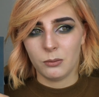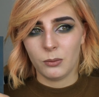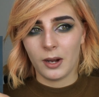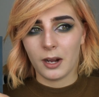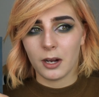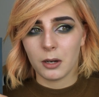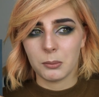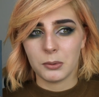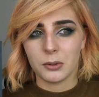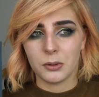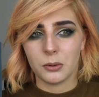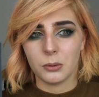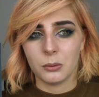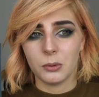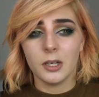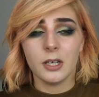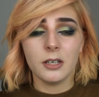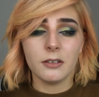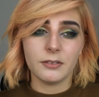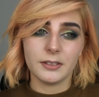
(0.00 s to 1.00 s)
wearable
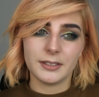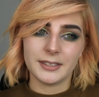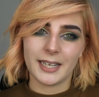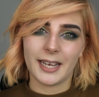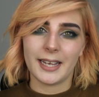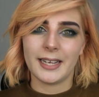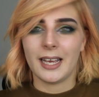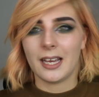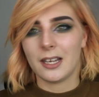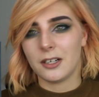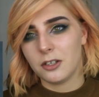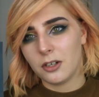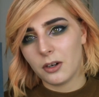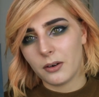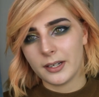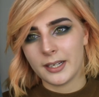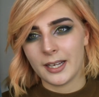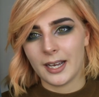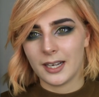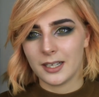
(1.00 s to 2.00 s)
for day and
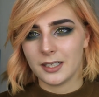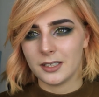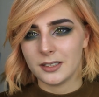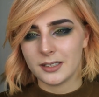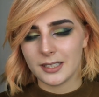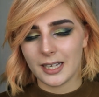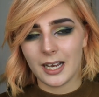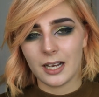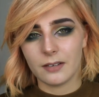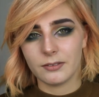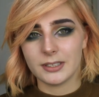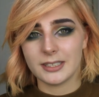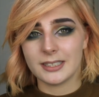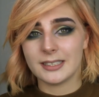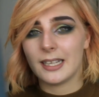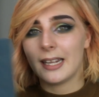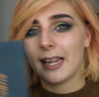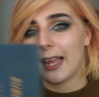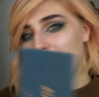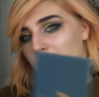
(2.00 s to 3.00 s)
night and have a
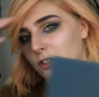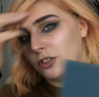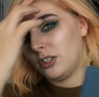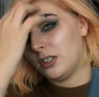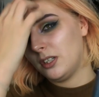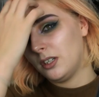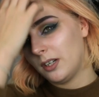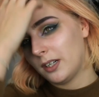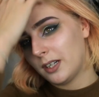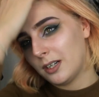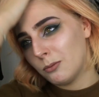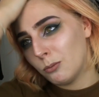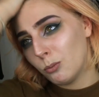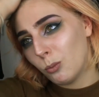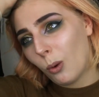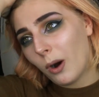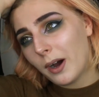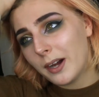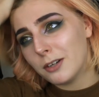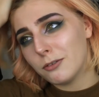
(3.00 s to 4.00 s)
selection, like a
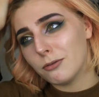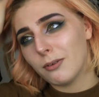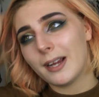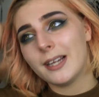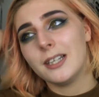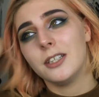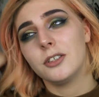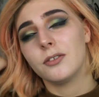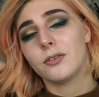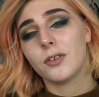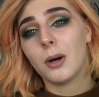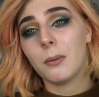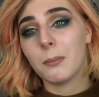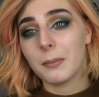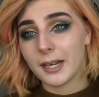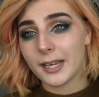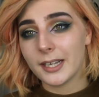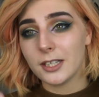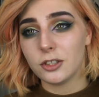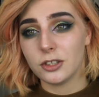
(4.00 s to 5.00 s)
wide range of
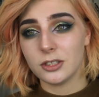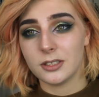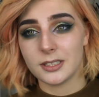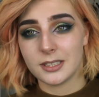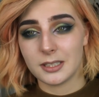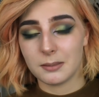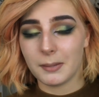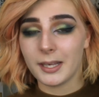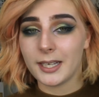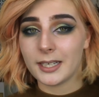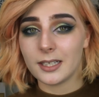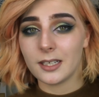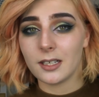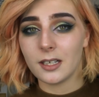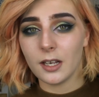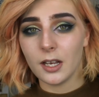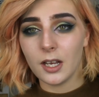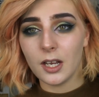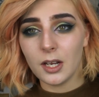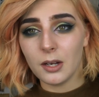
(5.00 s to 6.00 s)
combinations to make.
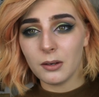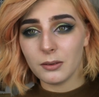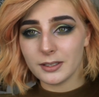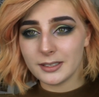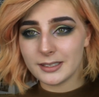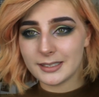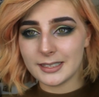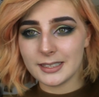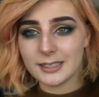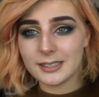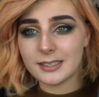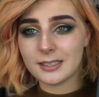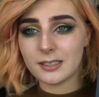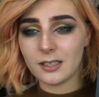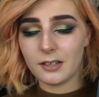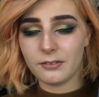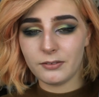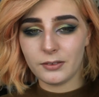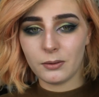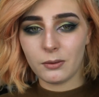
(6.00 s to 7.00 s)
Whereas this,
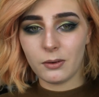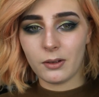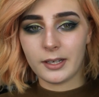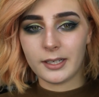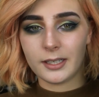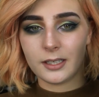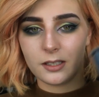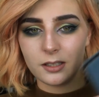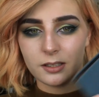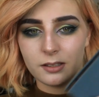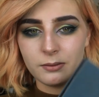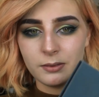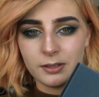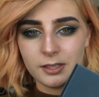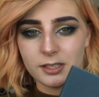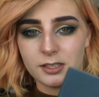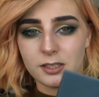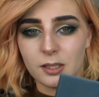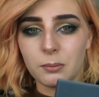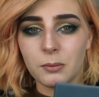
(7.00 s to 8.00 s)
I feel like with
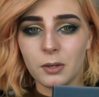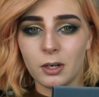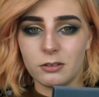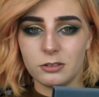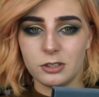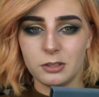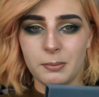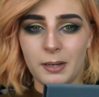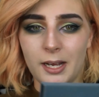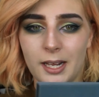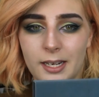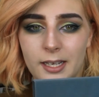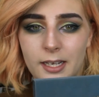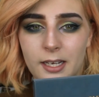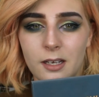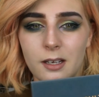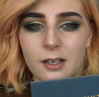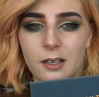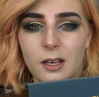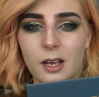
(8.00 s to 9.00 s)
the Subculture
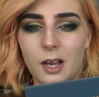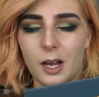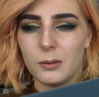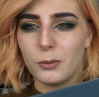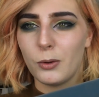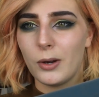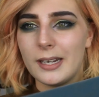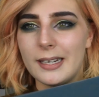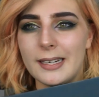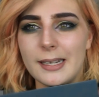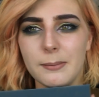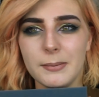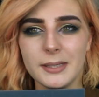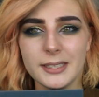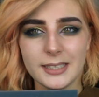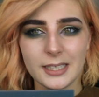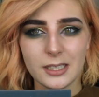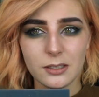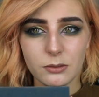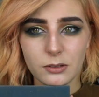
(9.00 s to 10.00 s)
palette, I'm quite
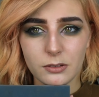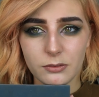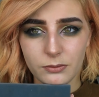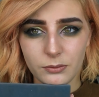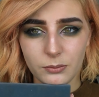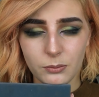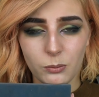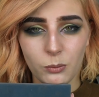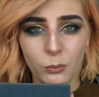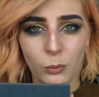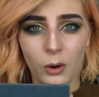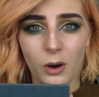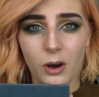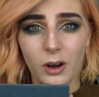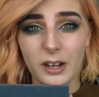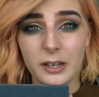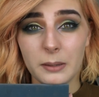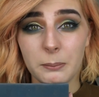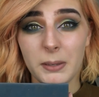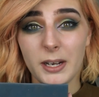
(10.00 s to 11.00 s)
limited with what
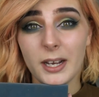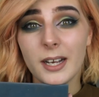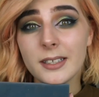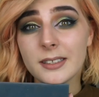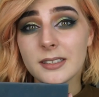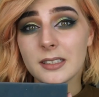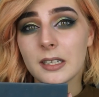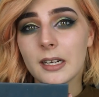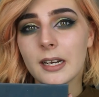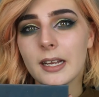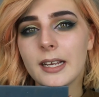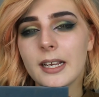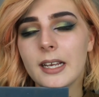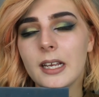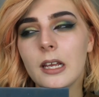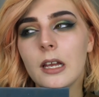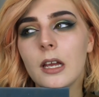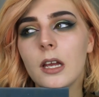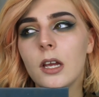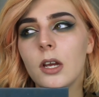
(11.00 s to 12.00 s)
I
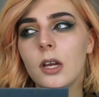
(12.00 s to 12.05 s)
personally